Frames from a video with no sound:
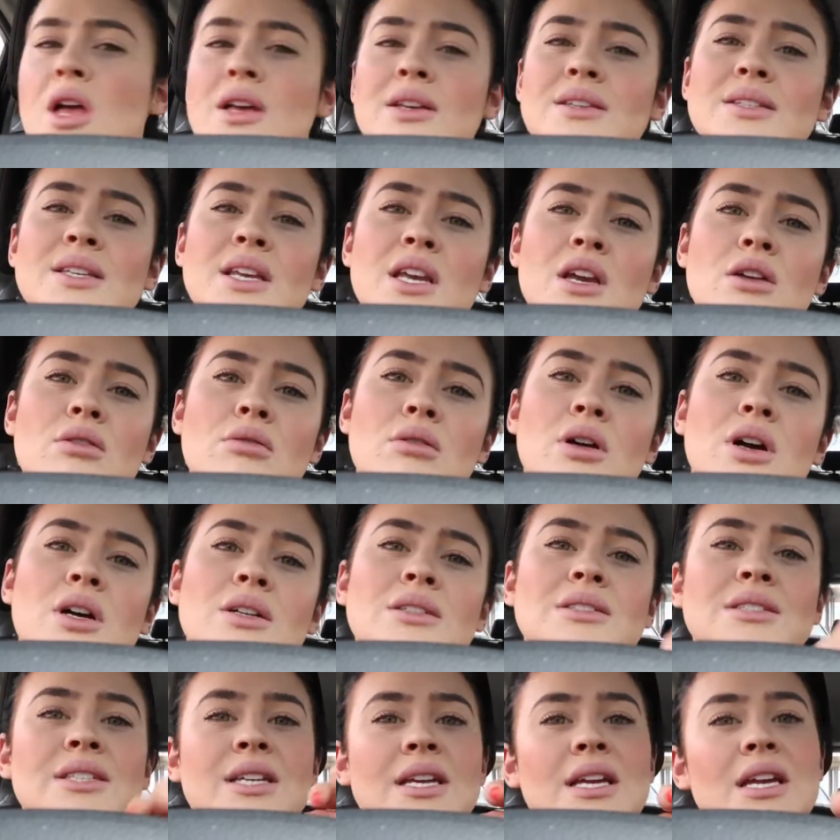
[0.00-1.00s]
See you
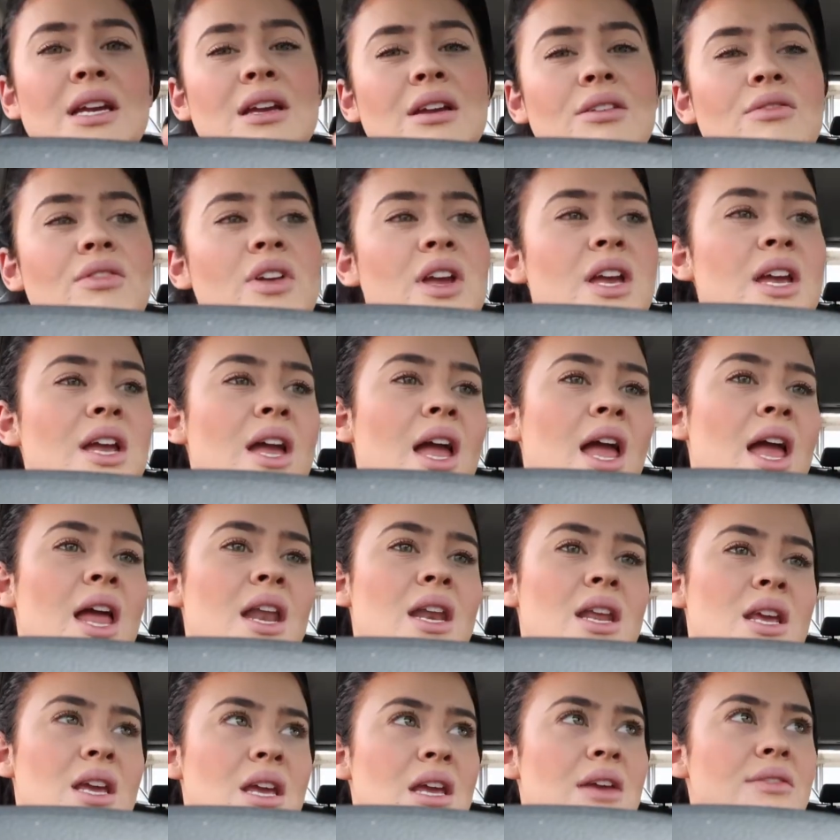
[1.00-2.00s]
on T V
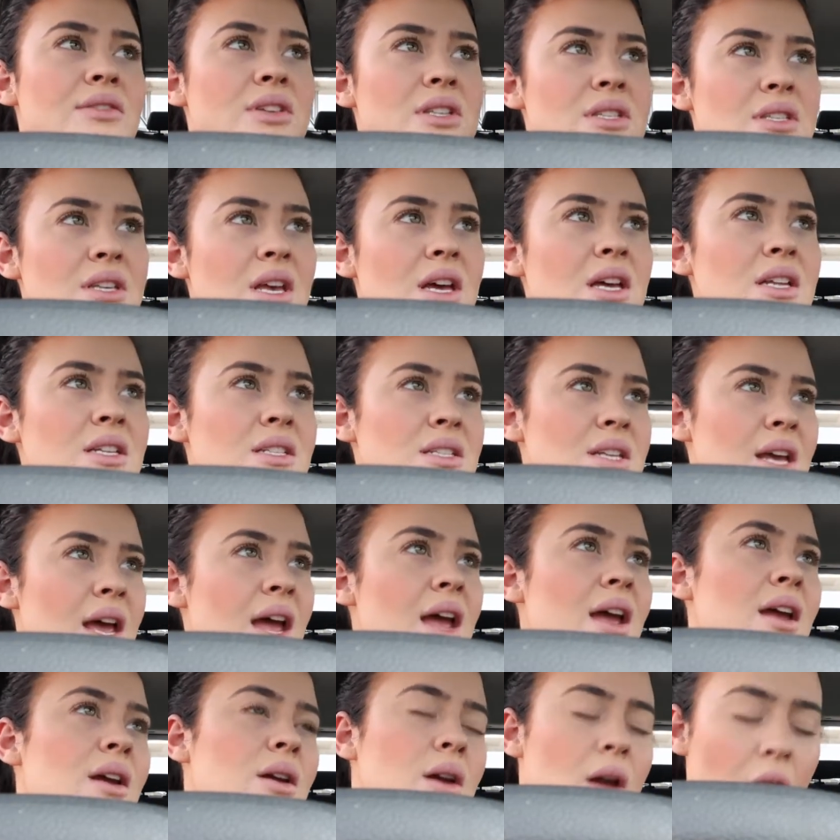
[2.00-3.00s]
any given
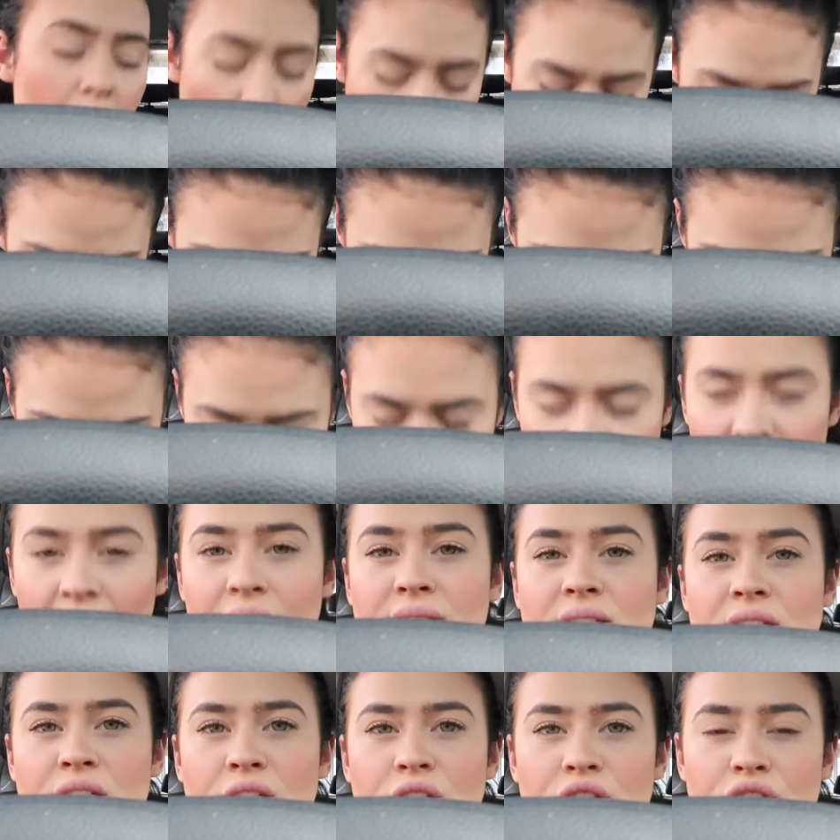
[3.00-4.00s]
Sunday. Oh yeah, that's what I
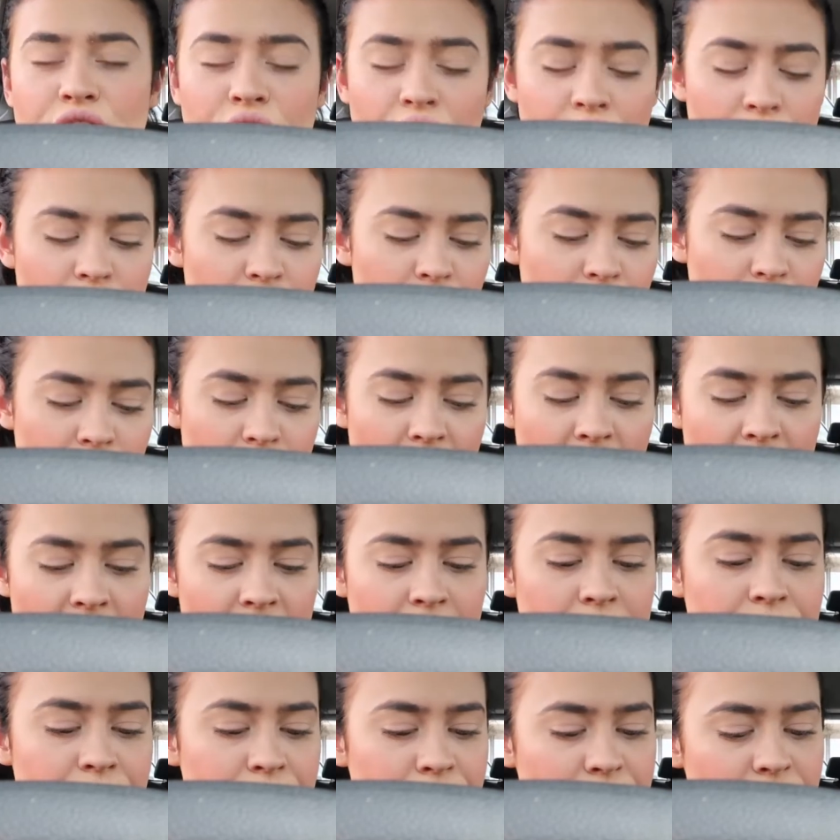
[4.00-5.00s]
was going to show you.
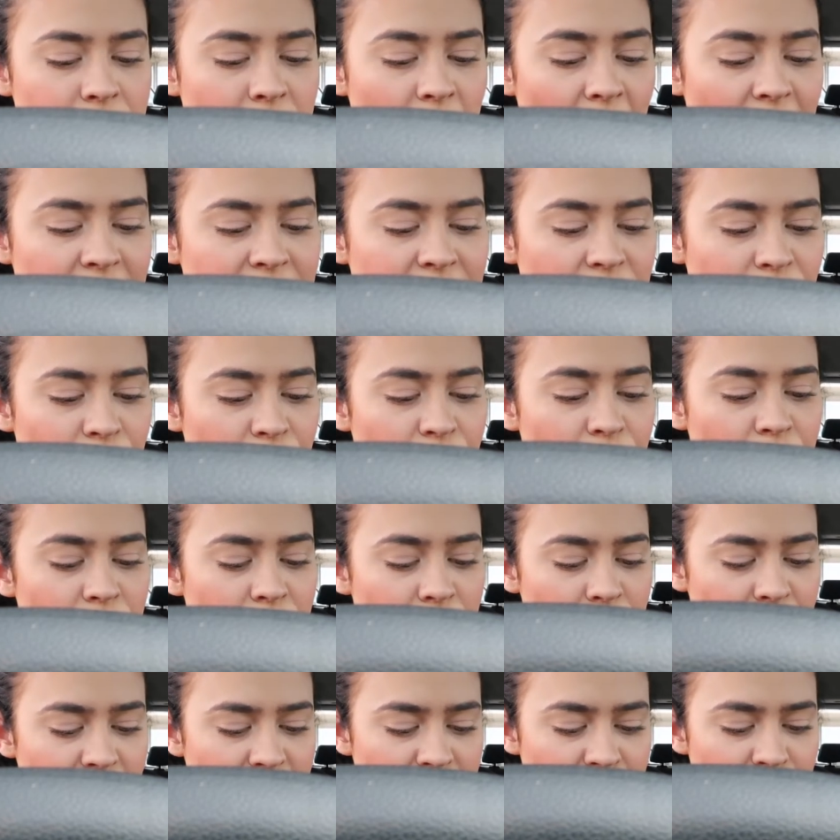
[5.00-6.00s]
Um, I did a cute
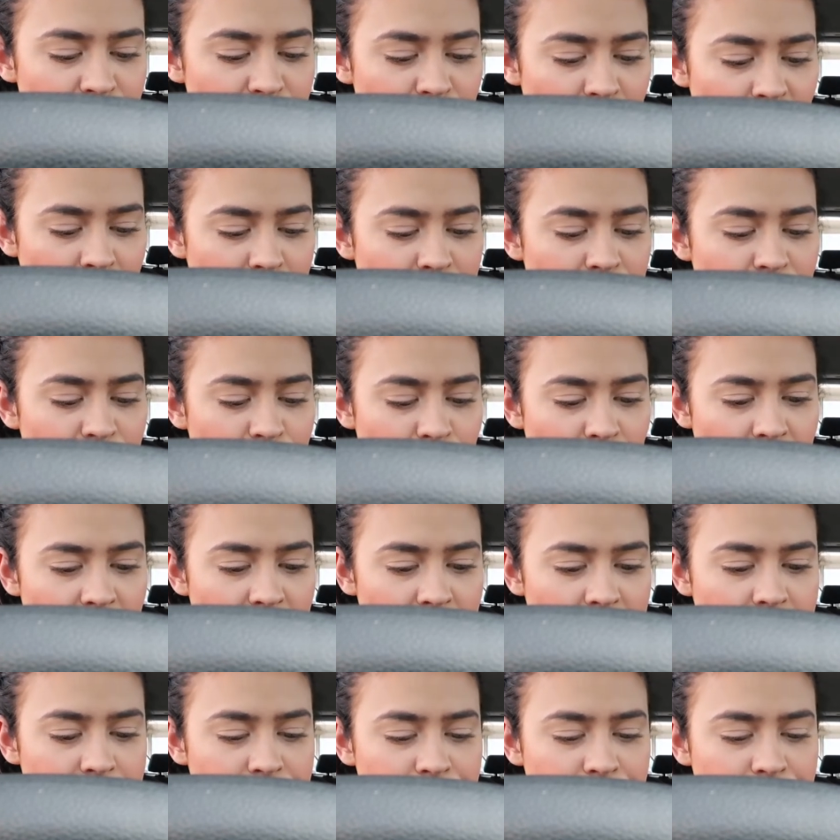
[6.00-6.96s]
little Instagram story.